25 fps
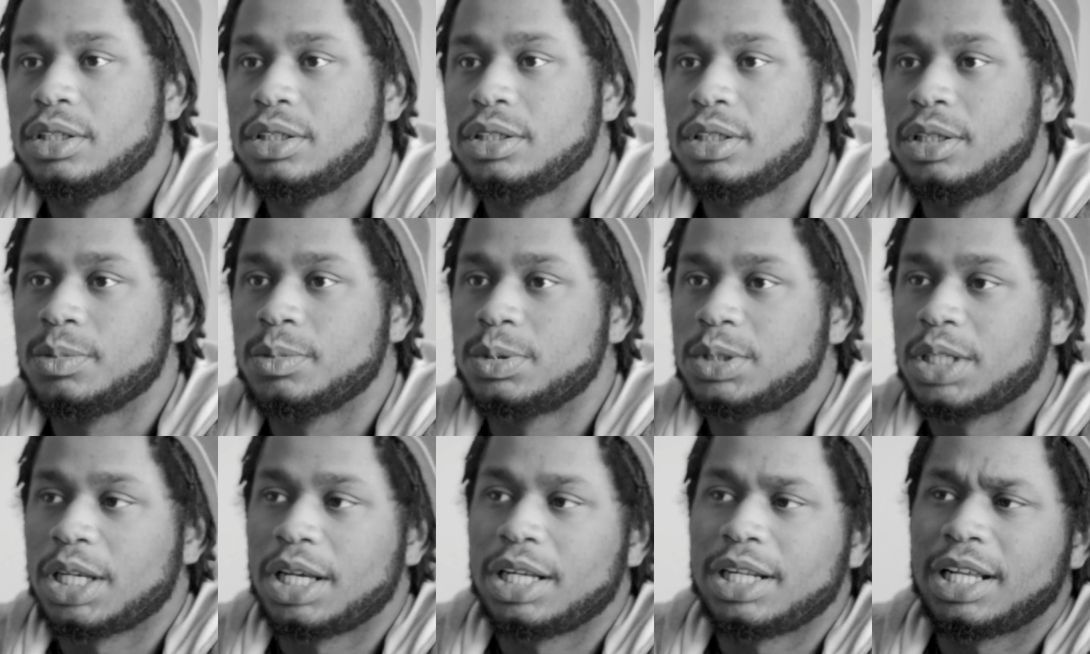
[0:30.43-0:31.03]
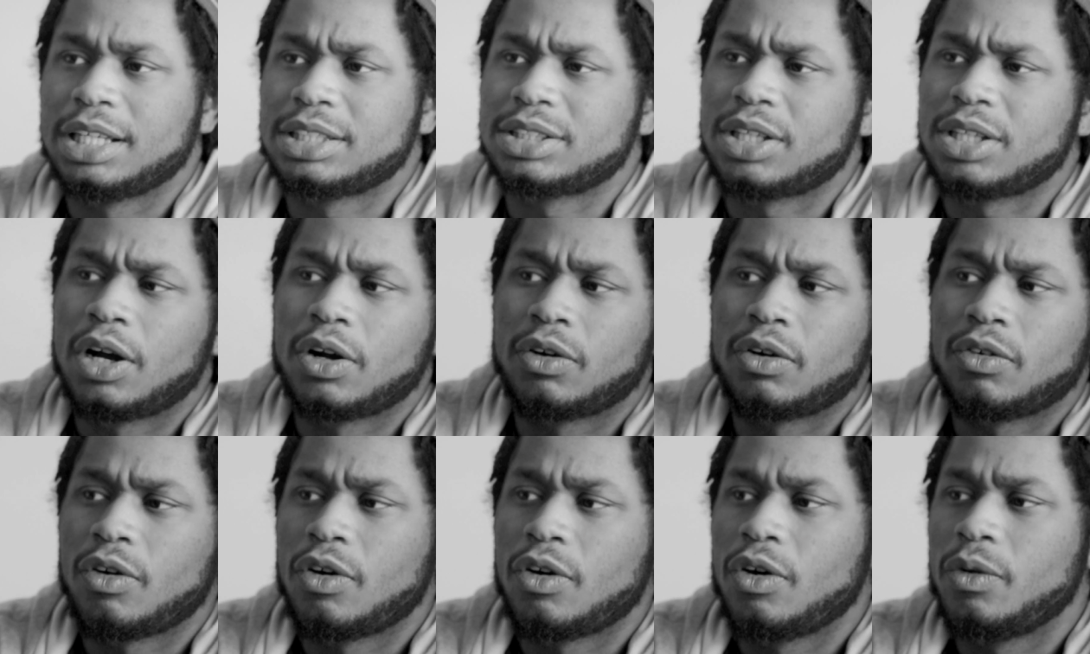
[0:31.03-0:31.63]
You know what I'm saying? They
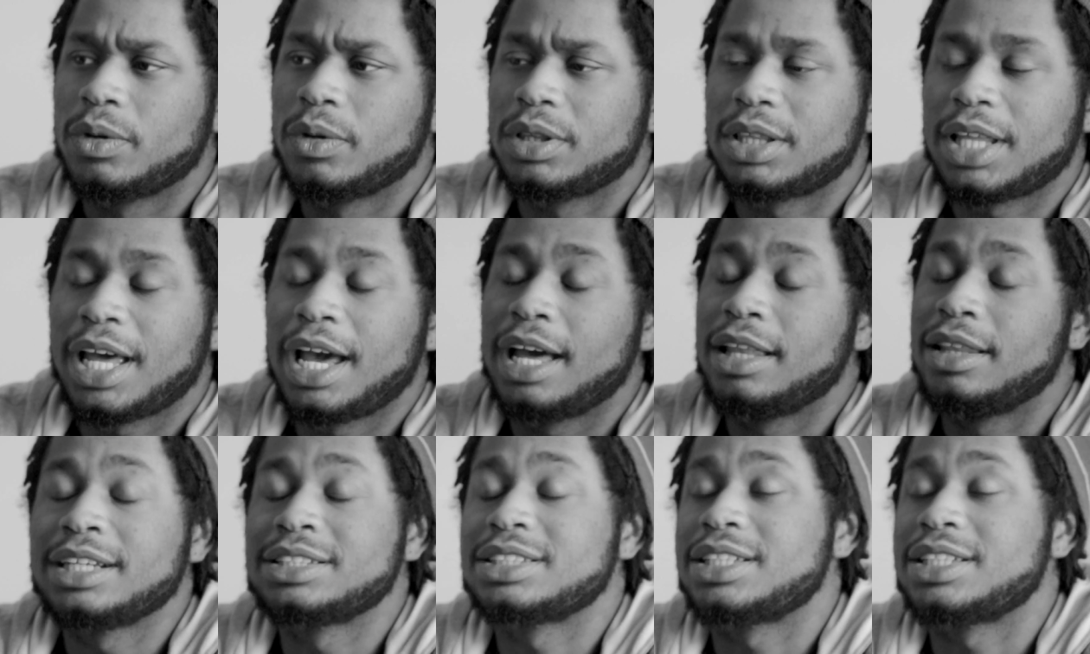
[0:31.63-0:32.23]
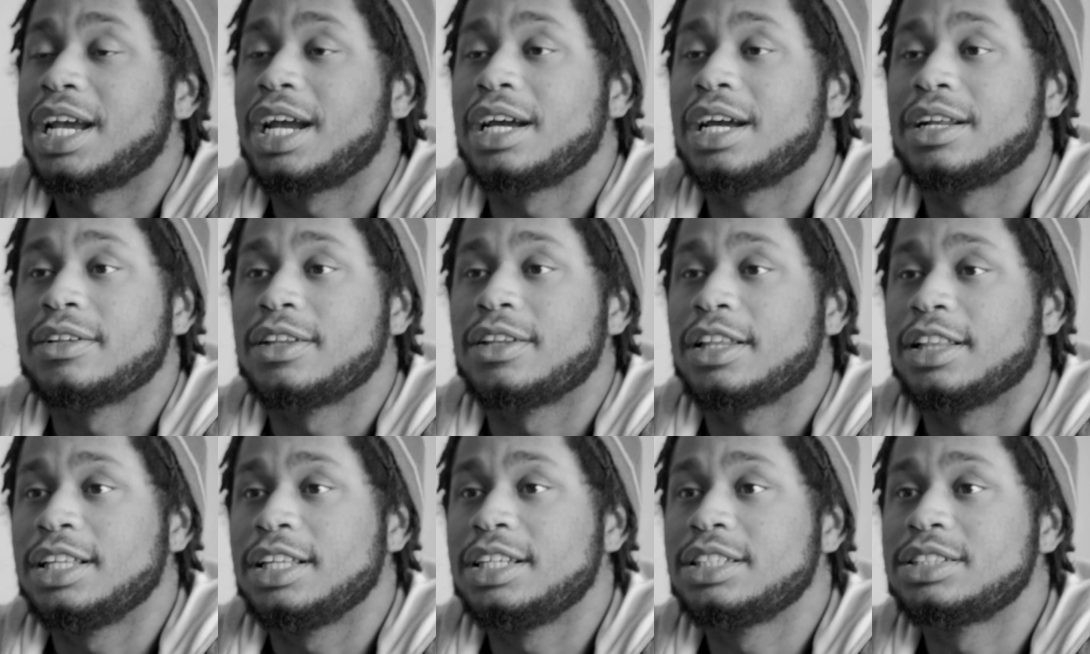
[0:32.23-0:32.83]
start growing with that. They're scared of
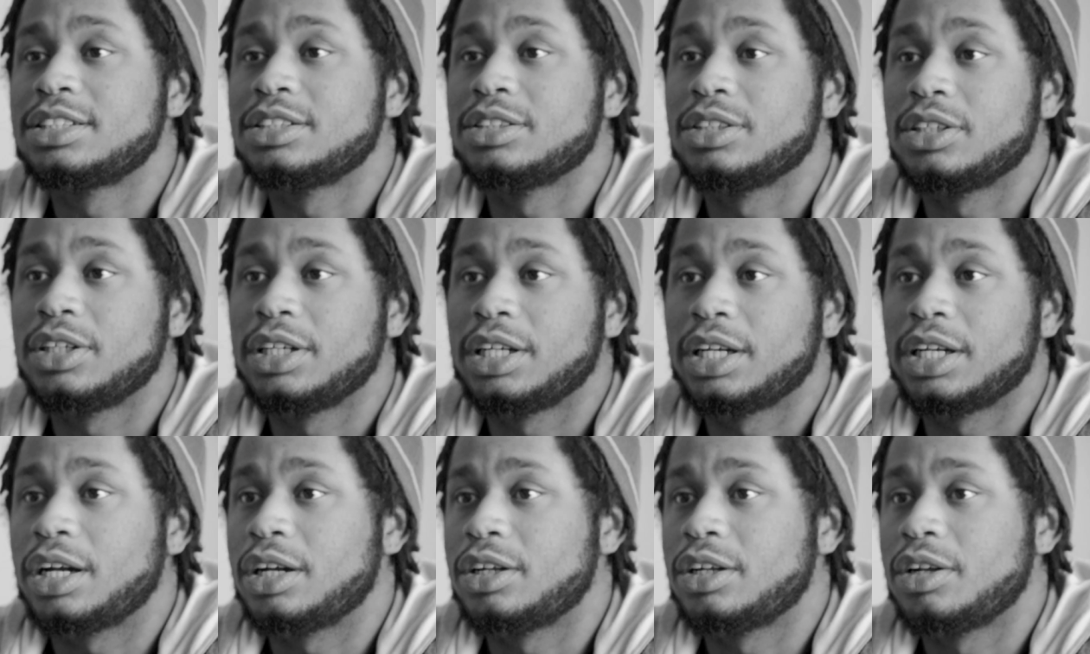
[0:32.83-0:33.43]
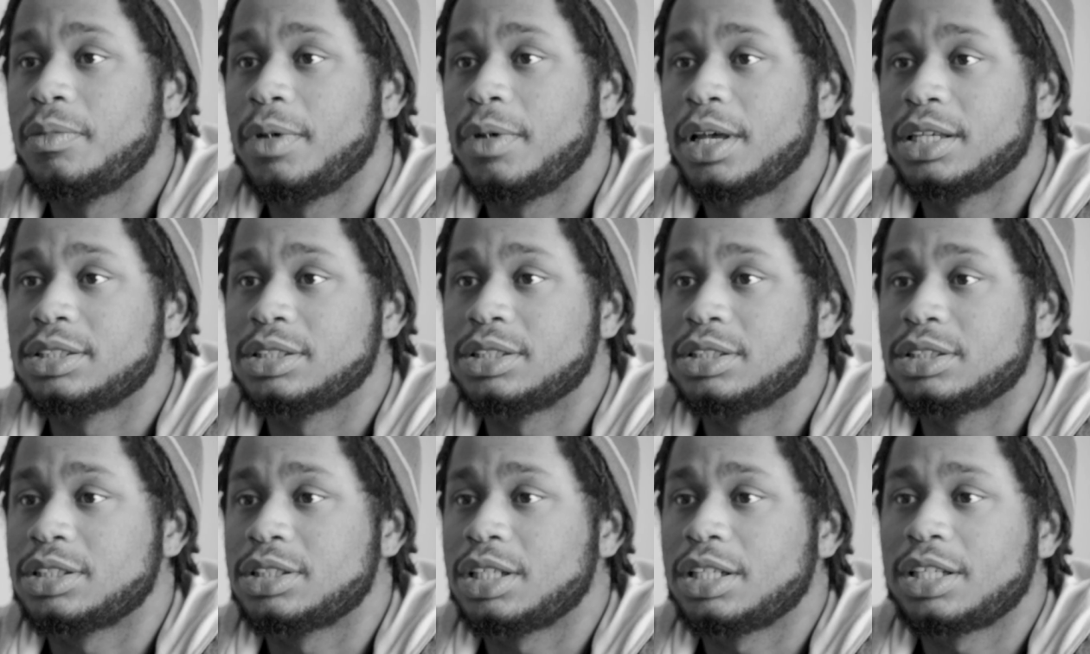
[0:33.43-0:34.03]
the listener hearing the
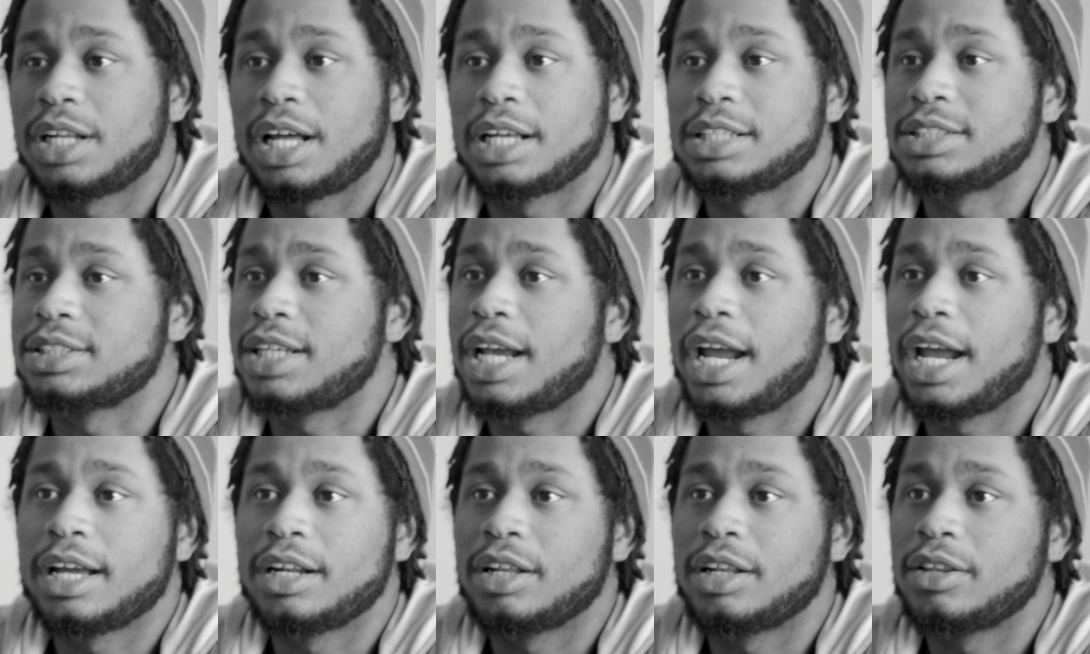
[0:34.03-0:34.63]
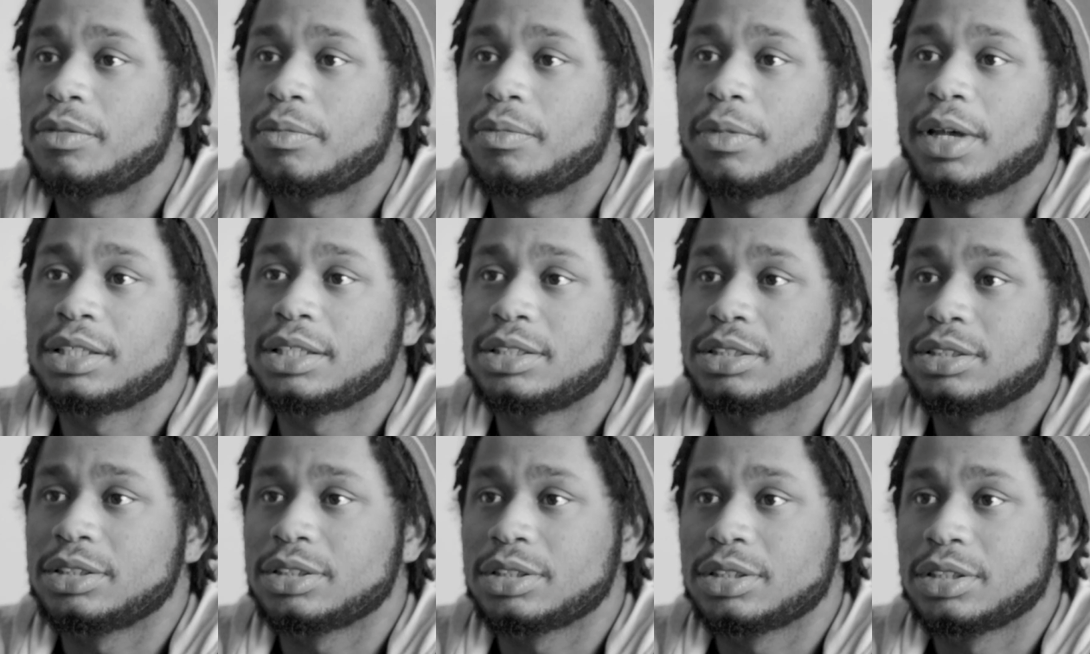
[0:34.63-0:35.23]
message. They're not scared of the
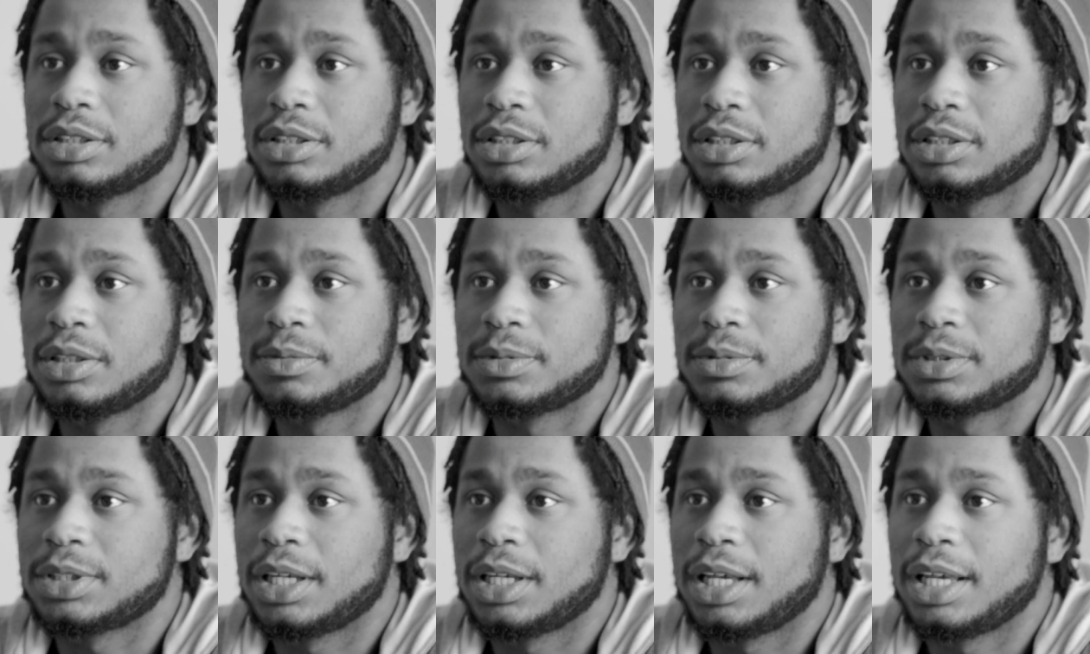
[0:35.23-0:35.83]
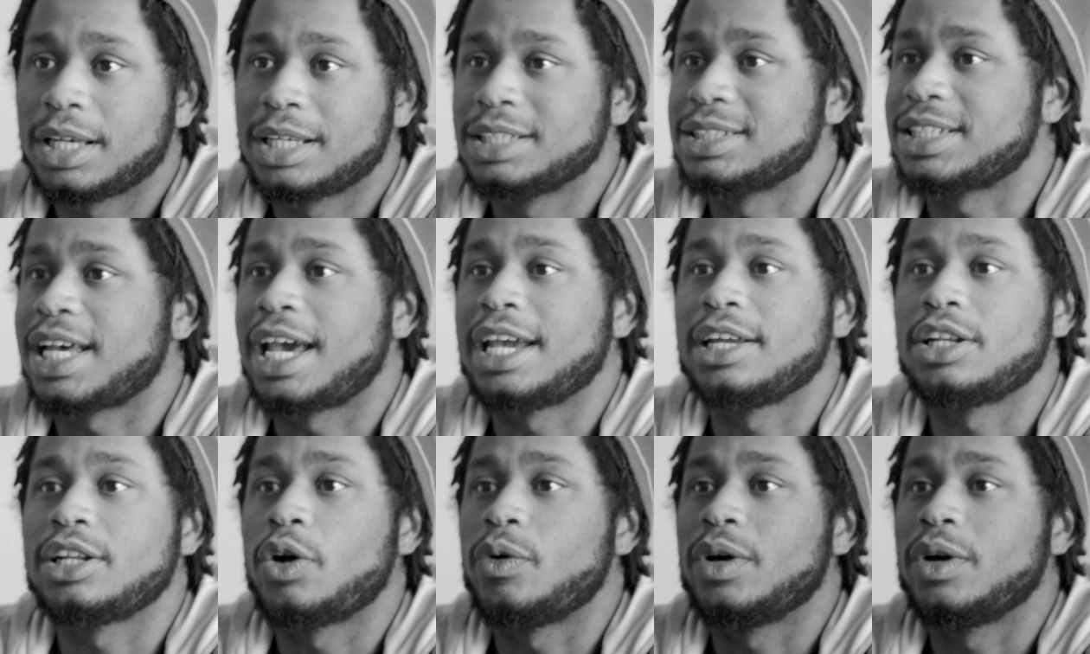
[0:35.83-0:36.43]
messenger. You know what I'm saying? Because
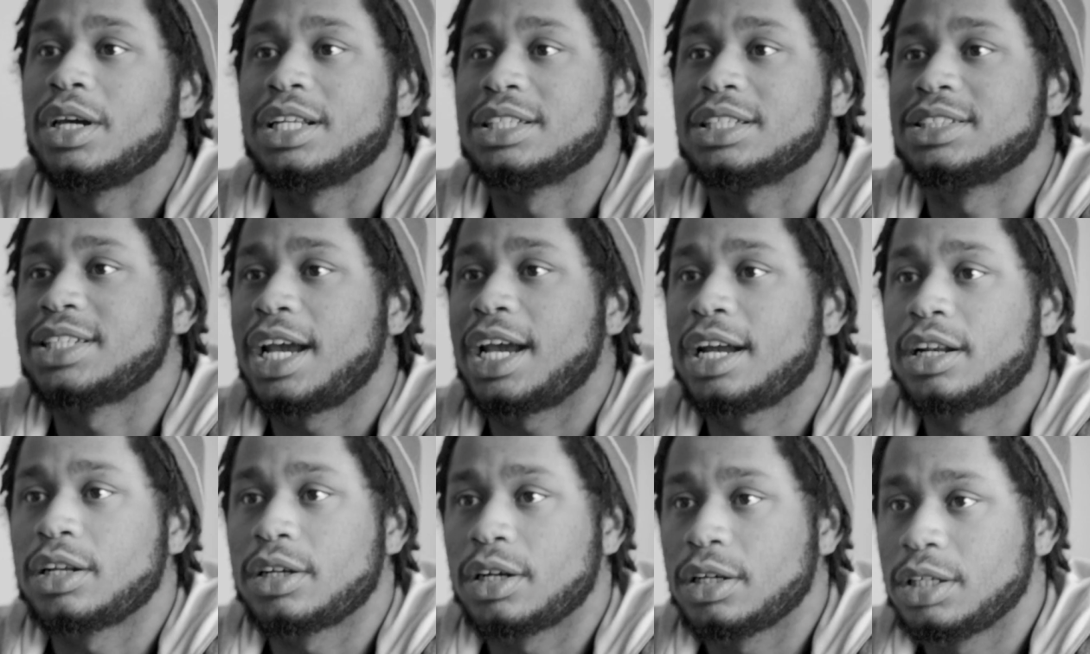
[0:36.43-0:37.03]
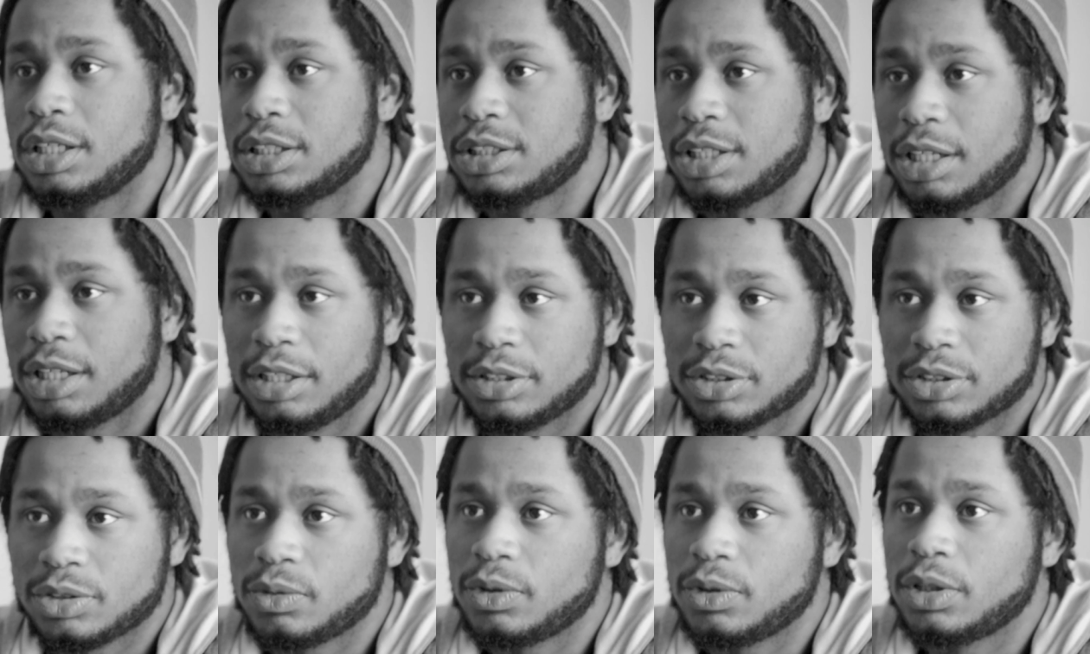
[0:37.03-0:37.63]
ain't no entertainer going to
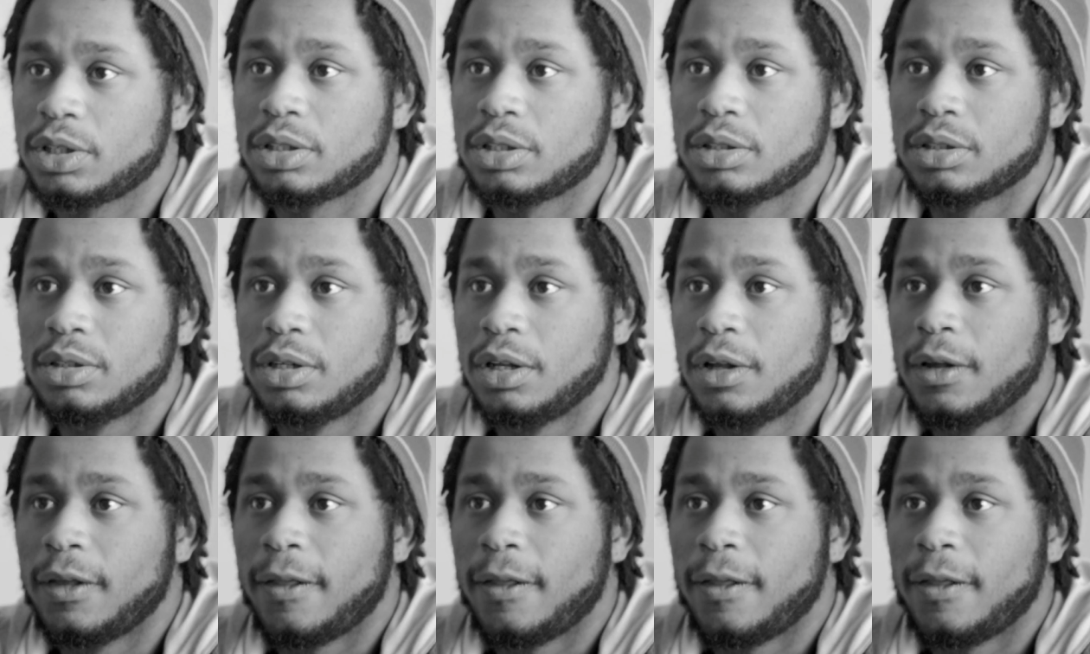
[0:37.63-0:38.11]
change the world.